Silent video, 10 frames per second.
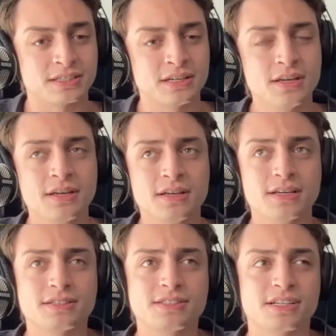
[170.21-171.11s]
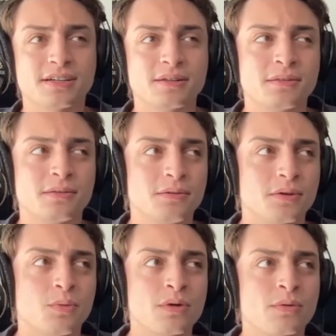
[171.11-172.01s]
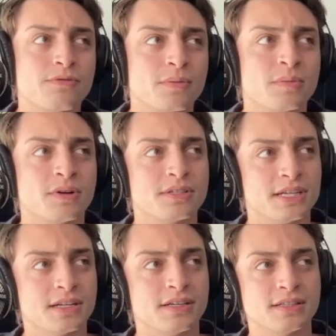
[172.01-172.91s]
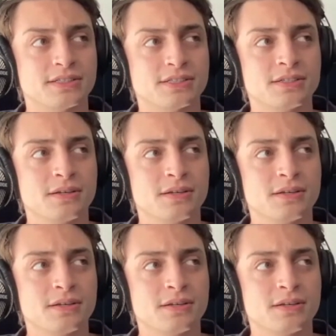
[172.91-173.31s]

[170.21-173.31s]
And it's uh, you know where we're from in Montana, it's